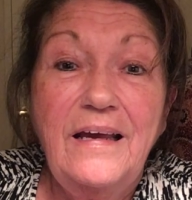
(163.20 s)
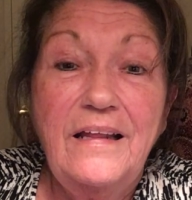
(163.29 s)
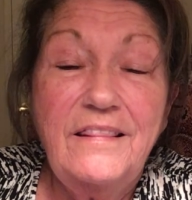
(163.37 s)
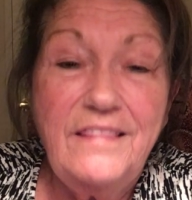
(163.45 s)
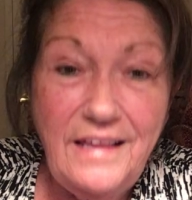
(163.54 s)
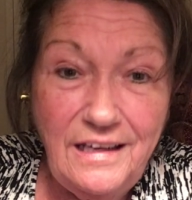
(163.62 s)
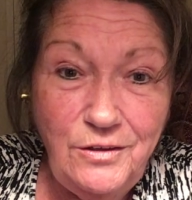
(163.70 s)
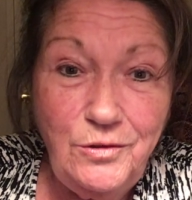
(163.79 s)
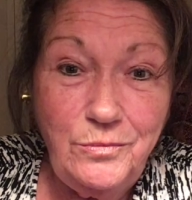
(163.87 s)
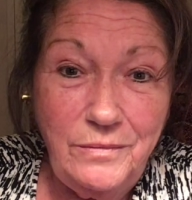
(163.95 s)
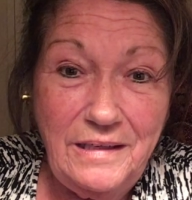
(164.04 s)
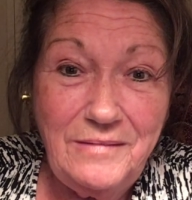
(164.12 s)
They
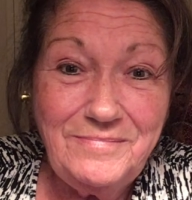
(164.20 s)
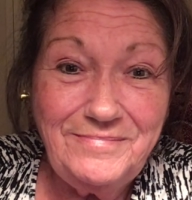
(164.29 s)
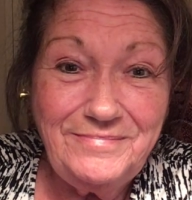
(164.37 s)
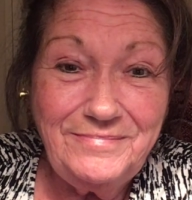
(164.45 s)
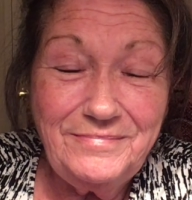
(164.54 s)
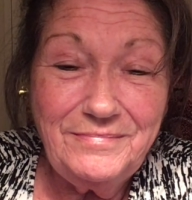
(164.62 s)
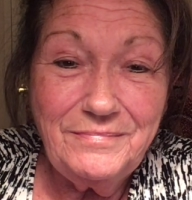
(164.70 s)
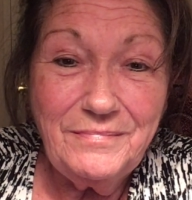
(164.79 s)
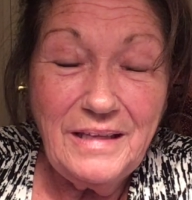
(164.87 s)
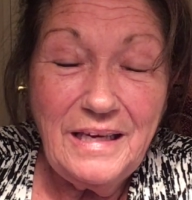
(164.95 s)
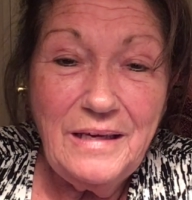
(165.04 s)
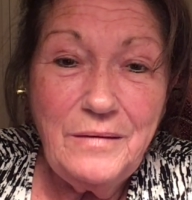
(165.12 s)
knew me.
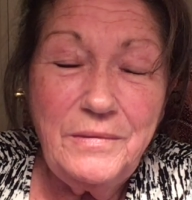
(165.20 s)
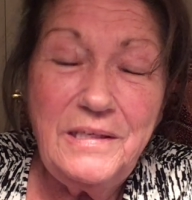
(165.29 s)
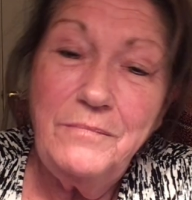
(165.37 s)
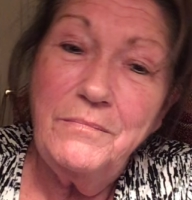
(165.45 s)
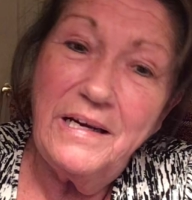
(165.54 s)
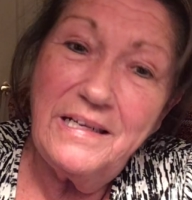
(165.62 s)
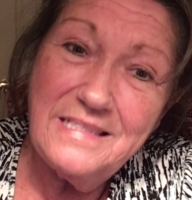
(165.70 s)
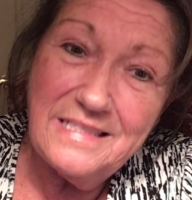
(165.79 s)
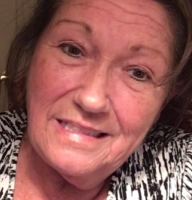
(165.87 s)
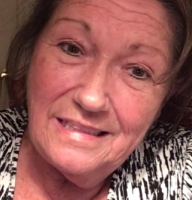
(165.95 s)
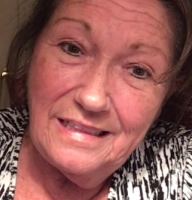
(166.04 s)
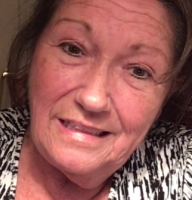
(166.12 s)
But in my
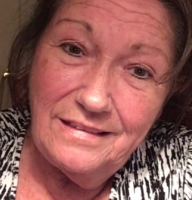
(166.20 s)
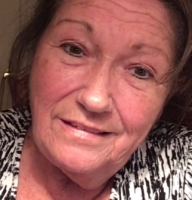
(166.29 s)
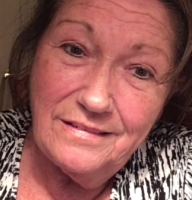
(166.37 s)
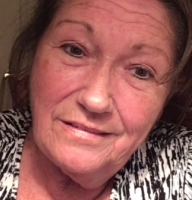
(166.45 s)
city,